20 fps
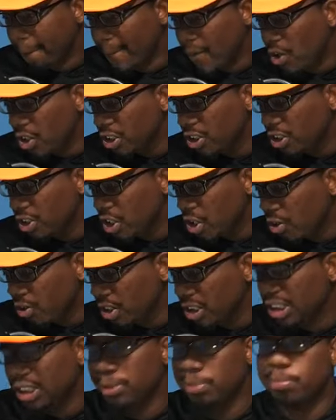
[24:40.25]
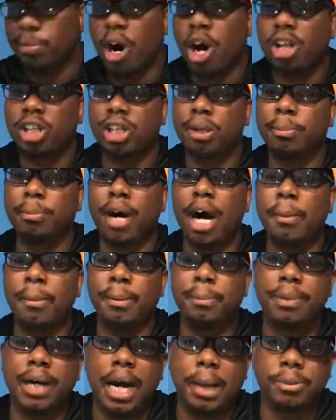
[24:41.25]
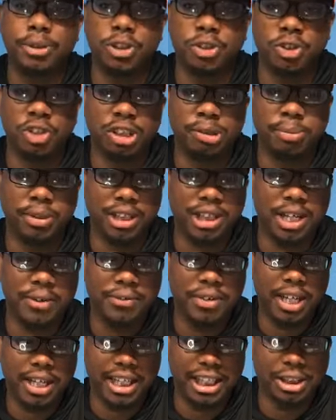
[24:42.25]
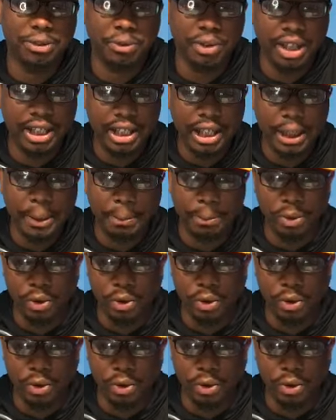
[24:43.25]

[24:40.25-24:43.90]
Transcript: more so the smaller mom and pop stores, because I feel like it's really